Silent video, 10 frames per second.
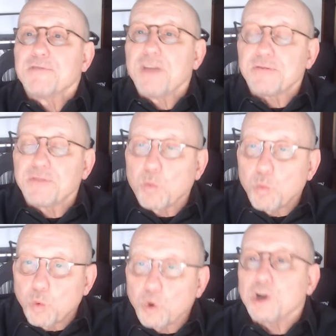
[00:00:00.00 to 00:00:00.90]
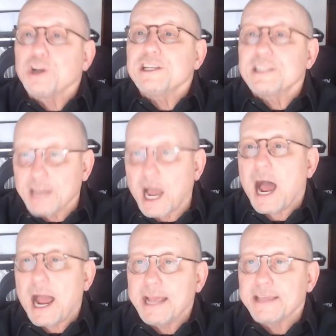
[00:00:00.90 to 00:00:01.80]
that the word
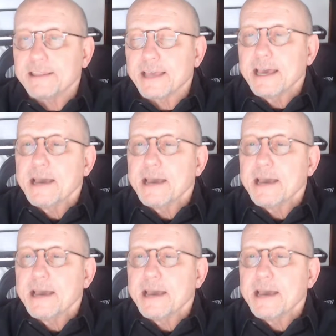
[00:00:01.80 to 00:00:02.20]
tithe